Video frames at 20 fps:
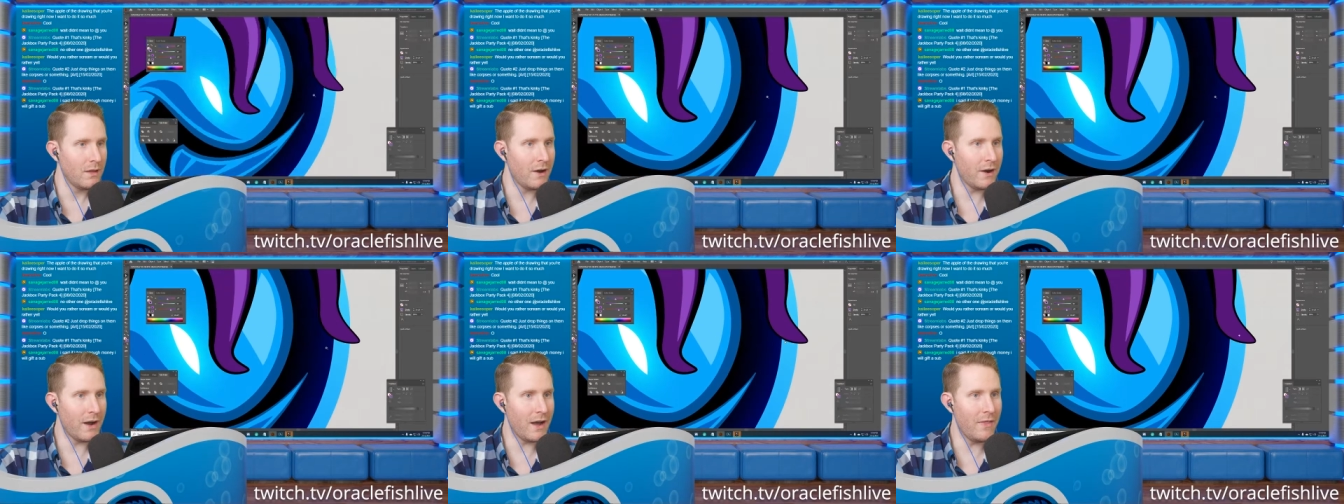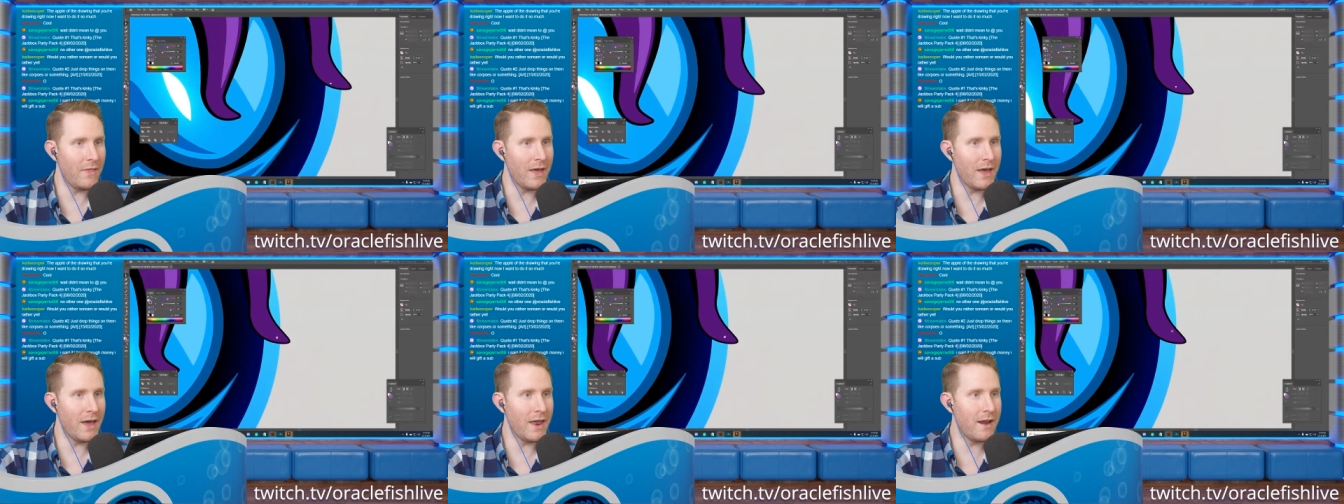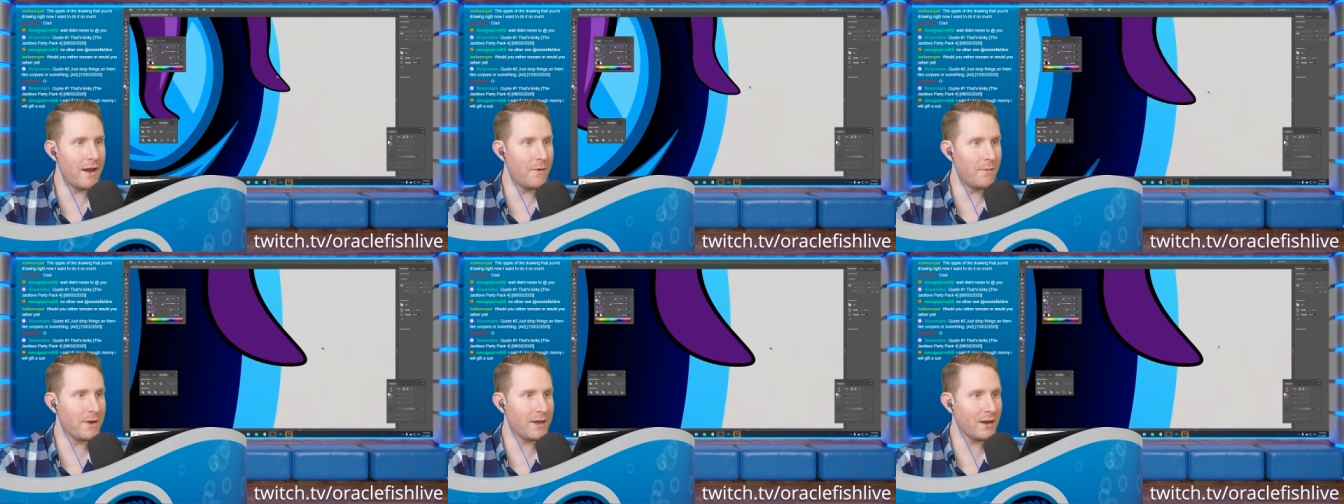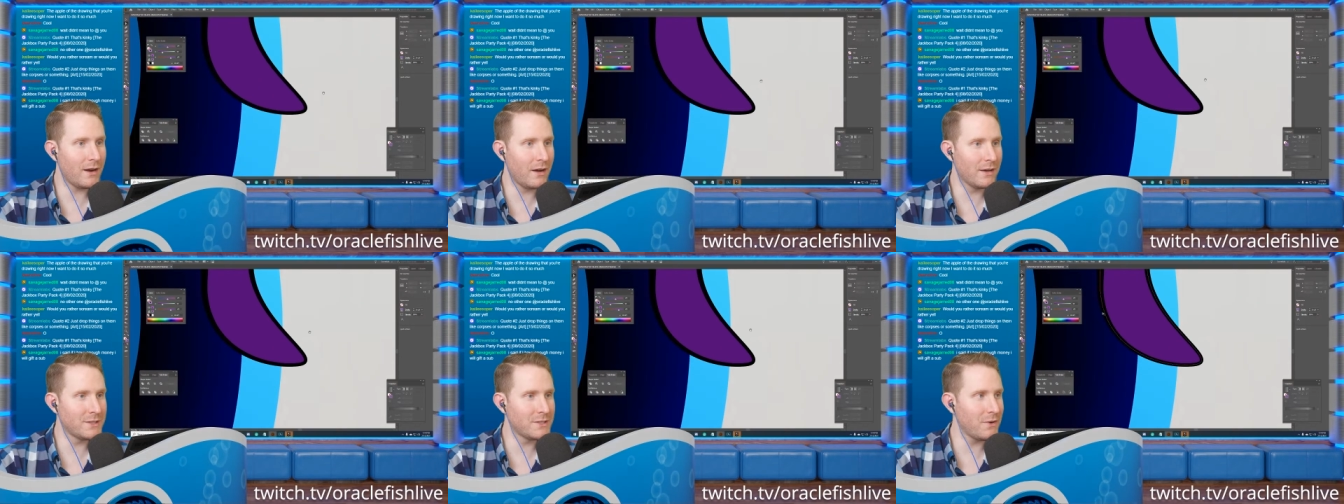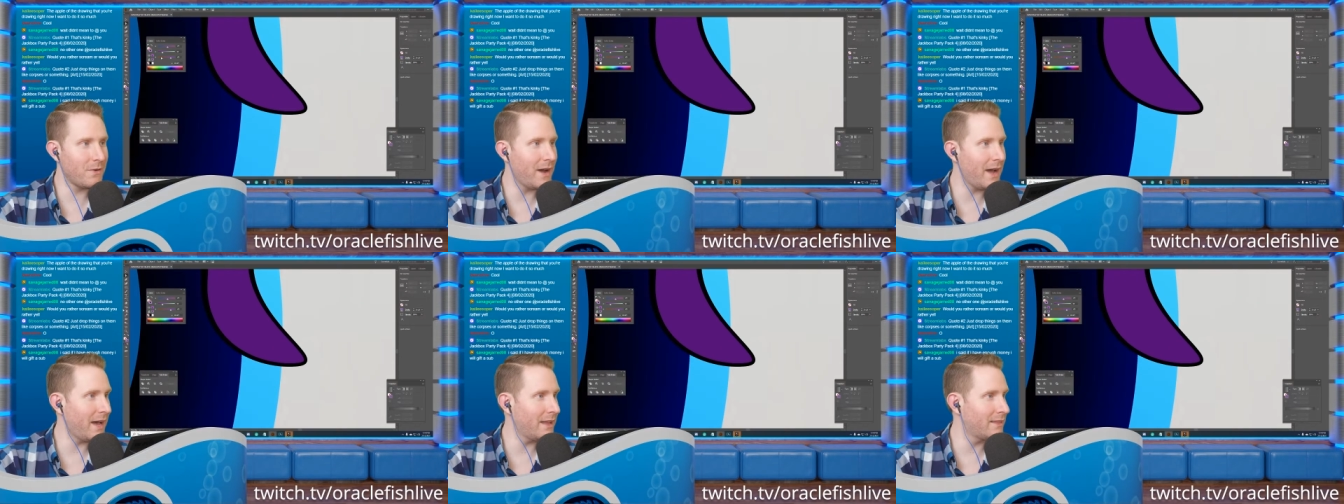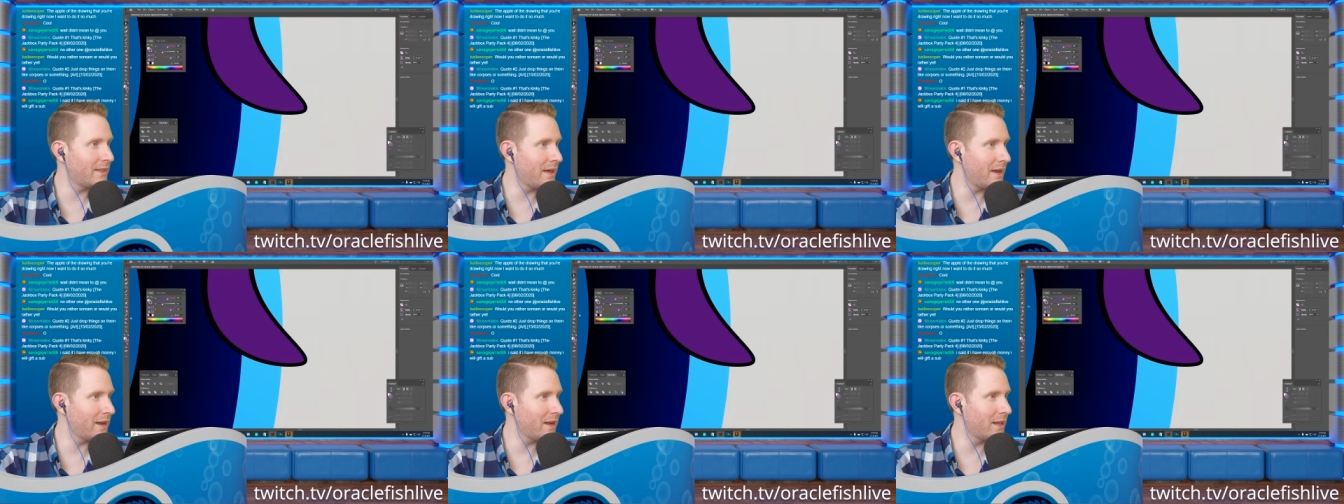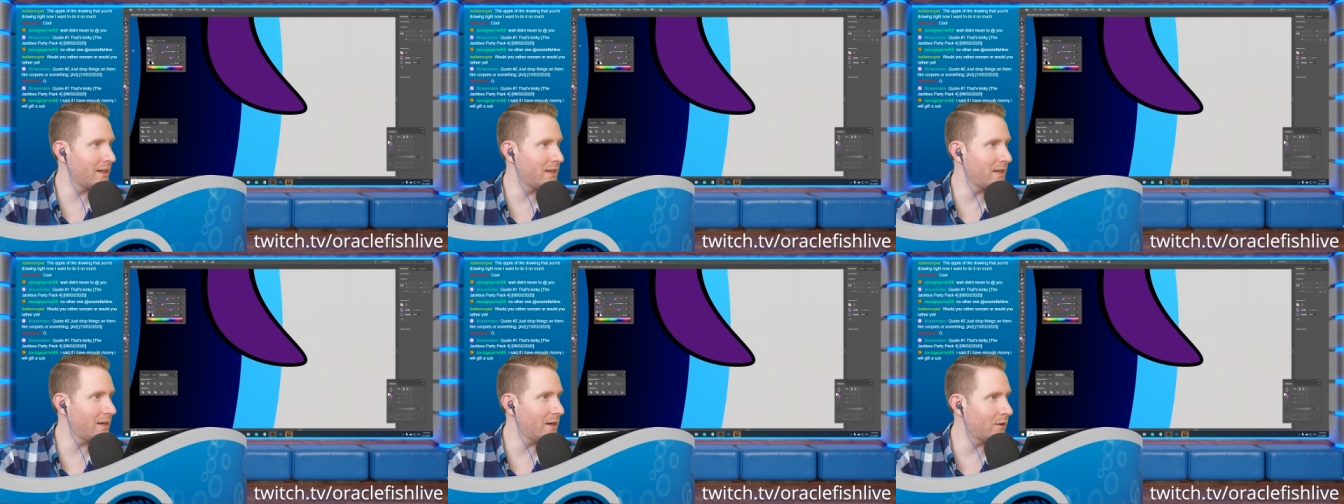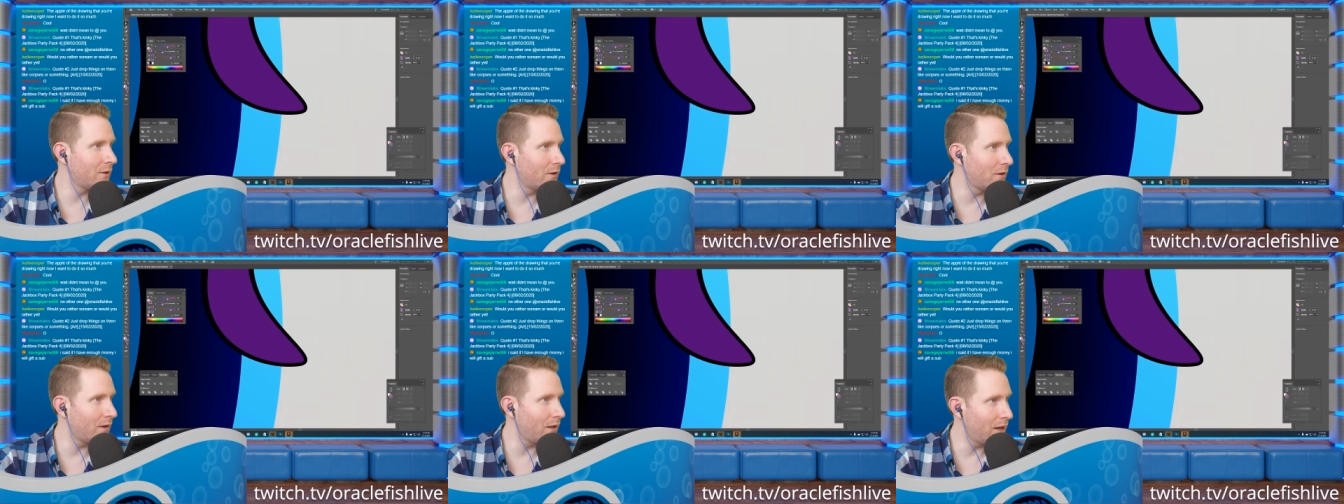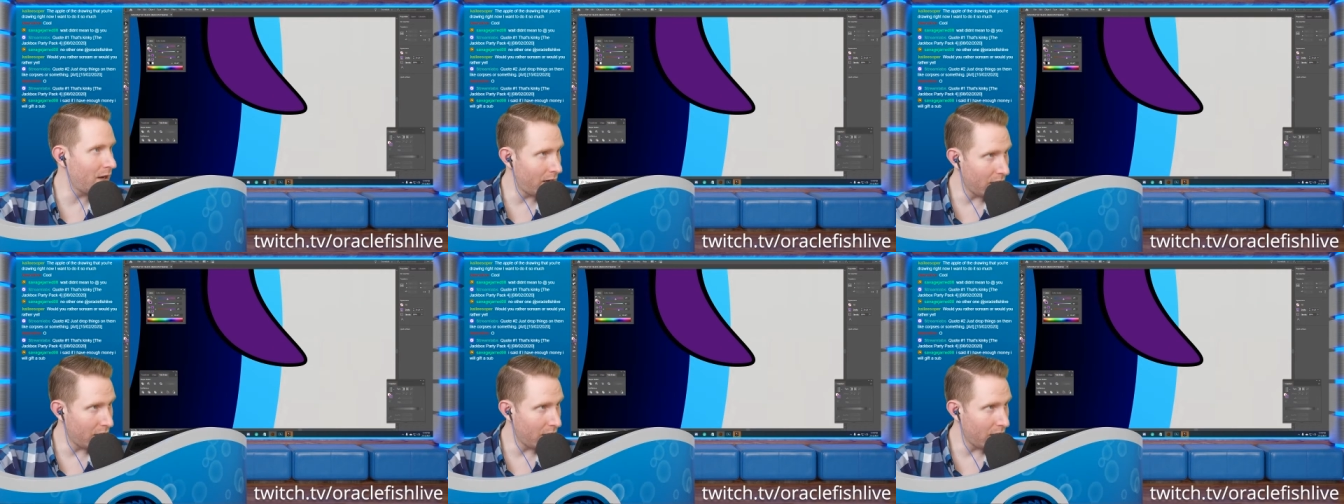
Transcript: right, and then we can also add like a little,